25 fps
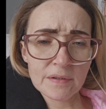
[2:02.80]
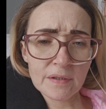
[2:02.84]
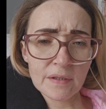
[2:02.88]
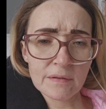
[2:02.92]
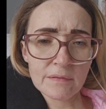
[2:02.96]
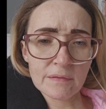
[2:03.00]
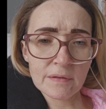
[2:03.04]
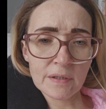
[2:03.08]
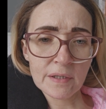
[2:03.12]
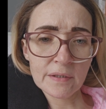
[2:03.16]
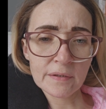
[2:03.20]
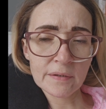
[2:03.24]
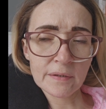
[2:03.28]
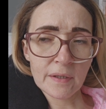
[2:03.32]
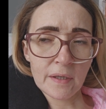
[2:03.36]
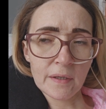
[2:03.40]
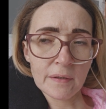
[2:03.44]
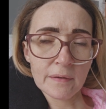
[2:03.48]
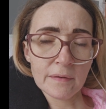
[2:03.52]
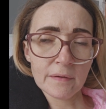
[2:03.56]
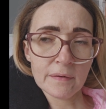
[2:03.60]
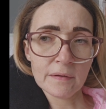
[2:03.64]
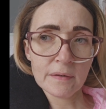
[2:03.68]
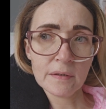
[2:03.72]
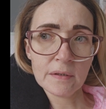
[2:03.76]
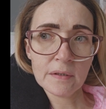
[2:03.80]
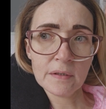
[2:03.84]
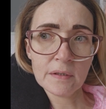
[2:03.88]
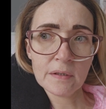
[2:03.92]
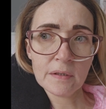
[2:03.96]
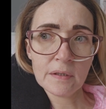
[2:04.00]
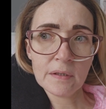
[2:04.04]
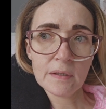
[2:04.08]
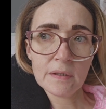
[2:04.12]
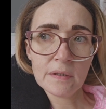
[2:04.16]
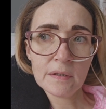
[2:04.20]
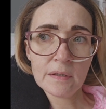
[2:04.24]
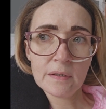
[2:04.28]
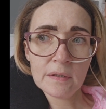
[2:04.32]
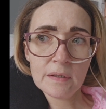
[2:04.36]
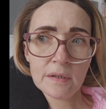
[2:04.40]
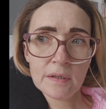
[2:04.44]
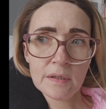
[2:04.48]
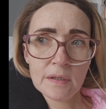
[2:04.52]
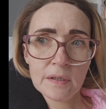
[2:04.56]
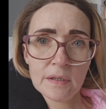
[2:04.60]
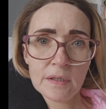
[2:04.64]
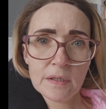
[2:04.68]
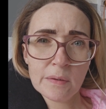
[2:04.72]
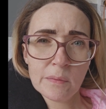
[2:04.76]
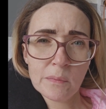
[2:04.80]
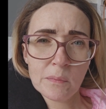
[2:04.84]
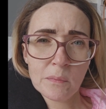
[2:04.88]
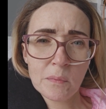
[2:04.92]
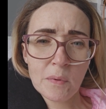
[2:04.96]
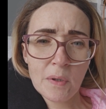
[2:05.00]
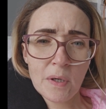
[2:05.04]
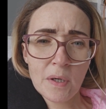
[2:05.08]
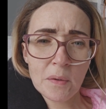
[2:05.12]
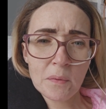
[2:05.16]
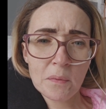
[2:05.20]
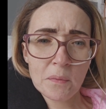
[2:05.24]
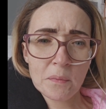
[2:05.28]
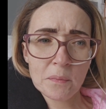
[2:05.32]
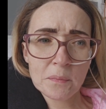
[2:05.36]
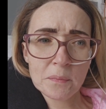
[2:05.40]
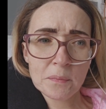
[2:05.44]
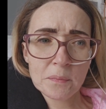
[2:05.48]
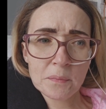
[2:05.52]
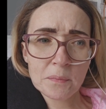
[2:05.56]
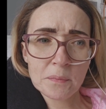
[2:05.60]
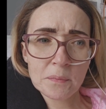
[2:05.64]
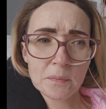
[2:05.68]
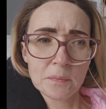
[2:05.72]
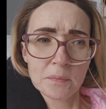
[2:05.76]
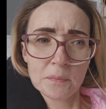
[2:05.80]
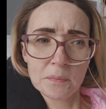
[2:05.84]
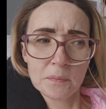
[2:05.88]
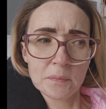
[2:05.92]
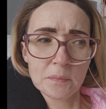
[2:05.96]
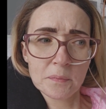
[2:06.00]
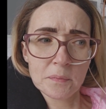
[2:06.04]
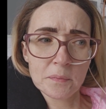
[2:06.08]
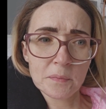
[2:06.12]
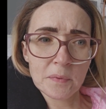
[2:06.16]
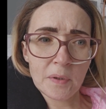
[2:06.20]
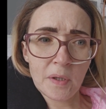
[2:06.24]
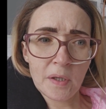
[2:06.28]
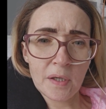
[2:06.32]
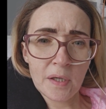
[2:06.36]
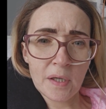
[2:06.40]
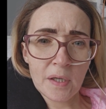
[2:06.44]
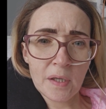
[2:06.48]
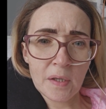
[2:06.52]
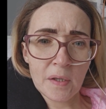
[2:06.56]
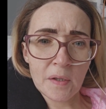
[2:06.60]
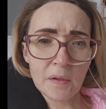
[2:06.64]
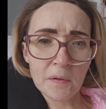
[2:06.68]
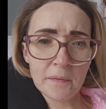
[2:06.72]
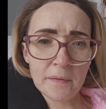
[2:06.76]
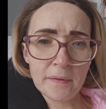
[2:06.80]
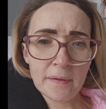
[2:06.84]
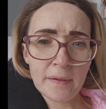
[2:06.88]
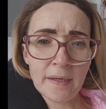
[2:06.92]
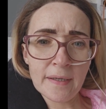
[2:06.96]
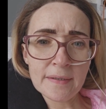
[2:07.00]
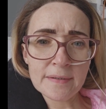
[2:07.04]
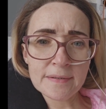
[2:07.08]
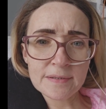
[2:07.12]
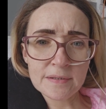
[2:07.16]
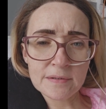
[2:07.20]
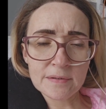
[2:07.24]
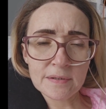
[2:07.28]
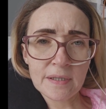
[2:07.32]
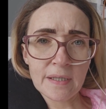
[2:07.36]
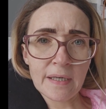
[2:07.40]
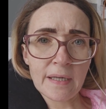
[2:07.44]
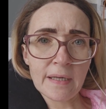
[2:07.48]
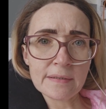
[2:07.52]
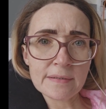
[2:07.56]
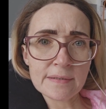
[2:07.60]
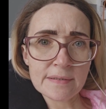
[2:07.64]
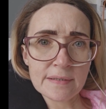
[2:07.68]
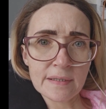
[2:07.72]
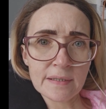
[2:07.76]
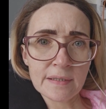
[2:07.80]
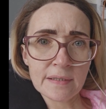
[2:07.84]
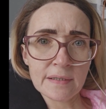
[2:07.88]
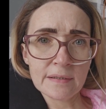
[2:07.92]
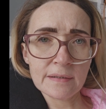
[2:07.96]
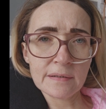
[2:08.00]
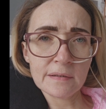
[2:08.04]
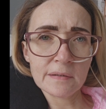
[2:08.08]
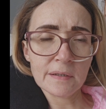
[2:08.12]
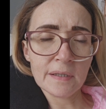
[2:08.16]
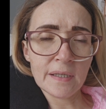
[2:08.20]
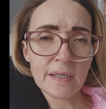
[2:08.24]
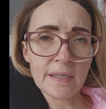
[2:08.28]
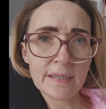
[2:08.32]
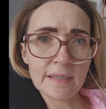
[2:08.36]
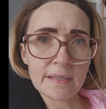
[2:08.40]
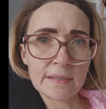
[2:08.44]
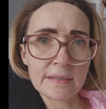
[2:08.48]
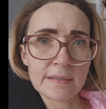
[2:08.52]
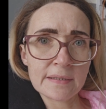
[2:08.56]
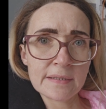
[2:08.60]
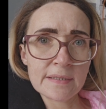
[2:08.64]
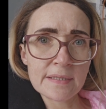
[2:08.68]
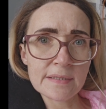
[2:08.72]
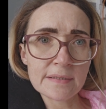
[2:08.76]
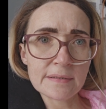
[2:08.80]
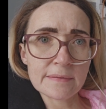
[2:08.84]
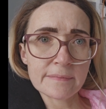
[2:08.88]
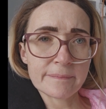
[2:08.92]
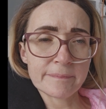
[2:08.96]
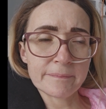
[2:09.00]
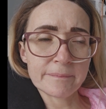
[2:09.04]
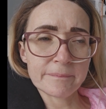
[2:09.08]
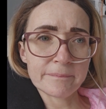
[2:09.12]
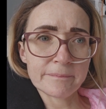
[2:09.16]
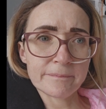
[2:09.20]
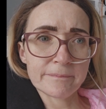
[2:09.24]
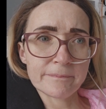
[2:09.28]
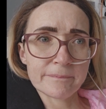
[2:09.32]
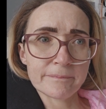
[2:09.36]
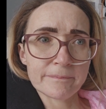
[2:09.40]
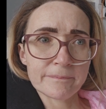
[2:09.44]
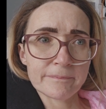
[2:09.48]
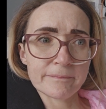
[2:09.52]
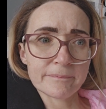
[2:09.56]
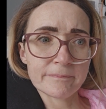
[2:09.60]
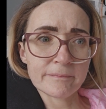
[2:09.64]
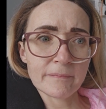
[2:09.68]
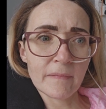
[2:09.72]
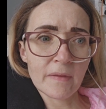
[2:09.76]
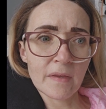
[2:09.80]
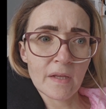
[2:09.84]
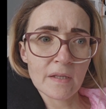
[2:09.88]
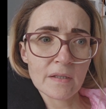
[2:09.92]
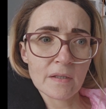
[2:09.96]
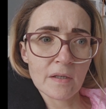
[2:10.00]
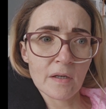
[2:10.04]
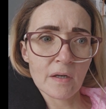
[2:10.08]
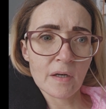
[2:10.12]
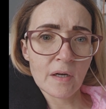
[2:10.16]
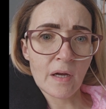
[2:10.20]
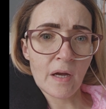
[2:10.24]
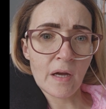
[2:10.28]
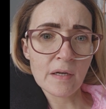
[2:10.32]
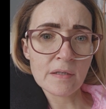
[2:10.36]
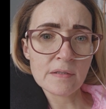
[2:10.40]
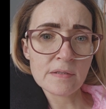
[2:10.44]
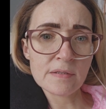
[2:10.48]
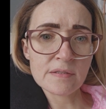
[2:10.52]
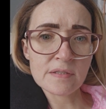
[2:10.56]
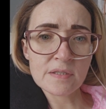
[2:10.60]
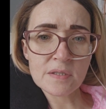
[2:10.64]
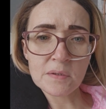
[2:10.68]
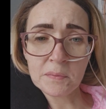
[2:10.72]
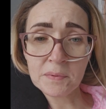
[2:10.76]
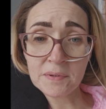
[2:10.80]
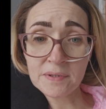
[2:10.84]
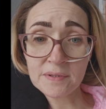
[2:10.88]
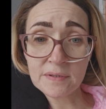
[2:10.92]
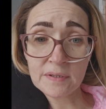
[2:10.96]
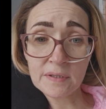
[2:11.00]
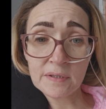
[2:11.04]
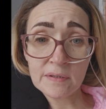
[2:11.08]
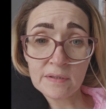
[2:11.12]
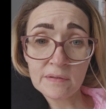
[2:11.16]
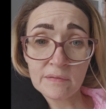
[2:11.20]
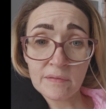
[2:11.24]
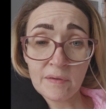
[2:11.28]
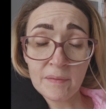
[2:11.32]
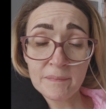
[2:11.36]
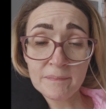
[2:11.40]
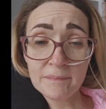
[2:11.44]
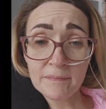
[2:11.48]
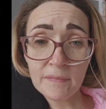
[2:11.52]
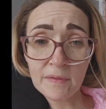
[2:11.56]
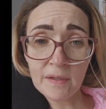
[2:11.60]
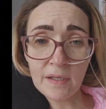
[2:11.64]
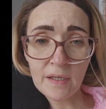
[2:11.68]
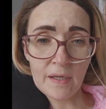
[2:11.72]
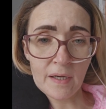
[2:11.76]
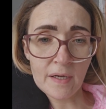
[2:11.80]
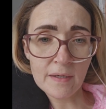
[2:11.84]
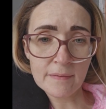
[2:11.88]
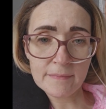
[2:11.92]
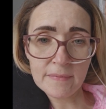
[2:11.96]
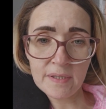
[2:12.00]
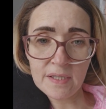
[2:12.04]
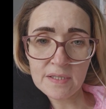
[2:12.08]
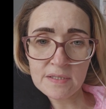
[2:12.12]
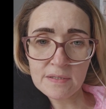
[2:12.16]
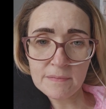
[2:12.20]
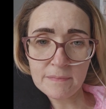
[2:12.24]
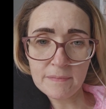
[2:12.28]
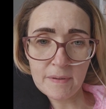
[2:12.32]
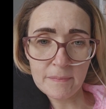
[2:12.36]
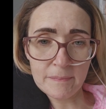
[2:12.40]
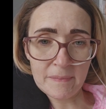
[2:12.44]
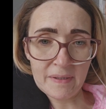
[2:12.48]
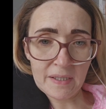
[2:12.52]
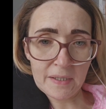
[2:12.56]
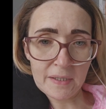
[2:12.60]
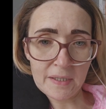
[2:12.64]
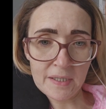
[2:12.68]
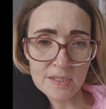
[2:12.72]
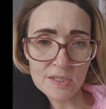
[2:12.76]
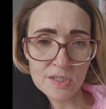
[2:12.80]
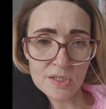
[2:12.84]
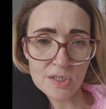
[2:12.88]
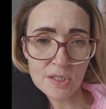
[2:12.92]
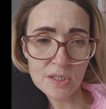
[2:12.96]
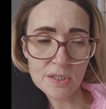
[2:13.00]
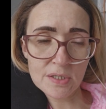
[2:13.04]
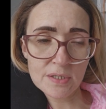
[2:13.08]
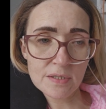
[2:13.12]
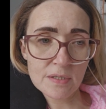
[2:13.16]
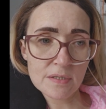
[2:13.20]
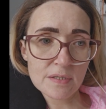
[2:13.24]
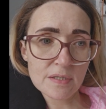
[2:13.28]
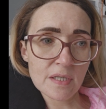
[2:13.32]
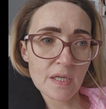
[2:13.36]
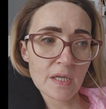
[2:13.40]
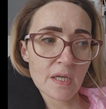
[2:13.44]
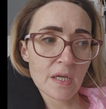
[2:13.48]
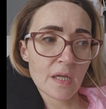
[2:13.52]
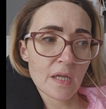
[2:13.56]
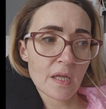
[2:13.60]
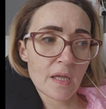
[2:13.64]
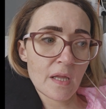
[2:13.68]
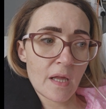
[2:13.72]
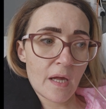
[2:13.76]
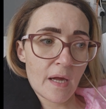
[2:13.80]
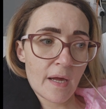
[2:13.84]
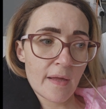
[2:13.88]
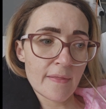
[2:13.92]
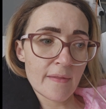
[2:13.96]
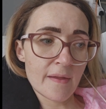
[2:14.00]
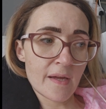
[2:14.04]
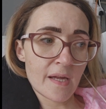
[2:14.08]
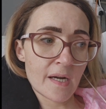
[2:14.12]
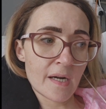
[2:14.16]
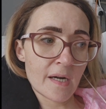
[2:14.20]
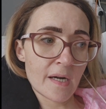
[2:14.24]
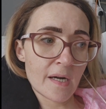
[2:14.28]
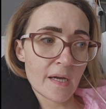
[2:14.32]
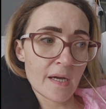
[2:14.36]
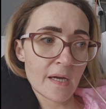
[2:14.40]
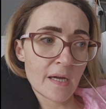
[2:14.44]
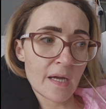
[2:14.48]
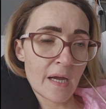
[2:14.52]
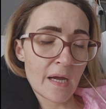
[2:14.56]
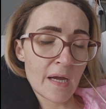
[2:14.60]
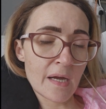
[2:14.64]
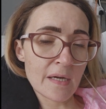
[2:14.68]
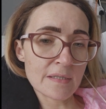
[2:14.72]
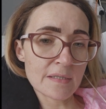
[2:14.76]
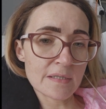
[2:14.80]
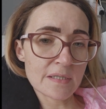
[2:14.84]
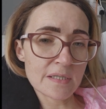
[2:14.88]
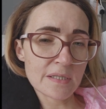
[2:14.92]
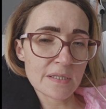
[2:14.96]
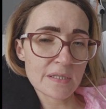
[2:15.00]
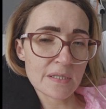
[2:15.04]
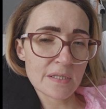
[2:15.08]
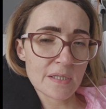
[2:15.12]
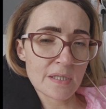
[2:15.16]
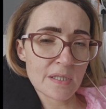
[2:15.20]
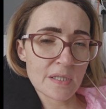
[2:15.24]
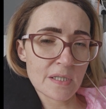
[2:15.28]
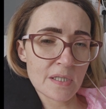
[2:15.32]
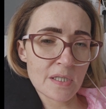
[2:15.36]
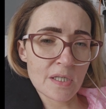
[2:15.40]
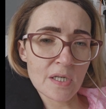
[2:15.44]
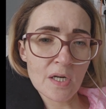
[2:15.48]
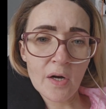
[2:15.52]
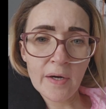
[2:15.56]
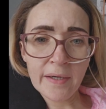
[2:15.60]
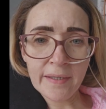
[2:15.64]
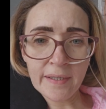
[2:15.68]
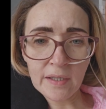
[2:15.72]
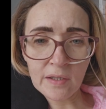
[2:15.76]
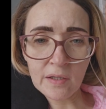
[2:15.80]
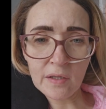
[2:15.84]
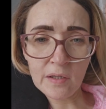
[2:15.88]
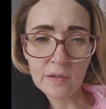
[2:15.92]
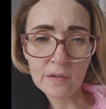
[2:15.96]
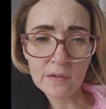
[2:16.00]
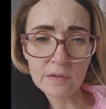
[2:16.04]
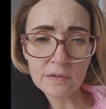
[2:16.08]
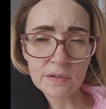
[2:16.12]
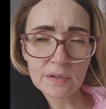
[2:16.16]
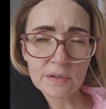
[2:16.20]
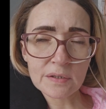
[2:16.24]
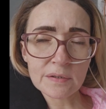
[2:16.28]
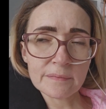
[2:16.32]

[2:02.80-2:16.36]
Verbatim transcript: like, right, okay well, it got later and later, and I still wasn't in a room. They came, they did my medications, and then at nine o'clock,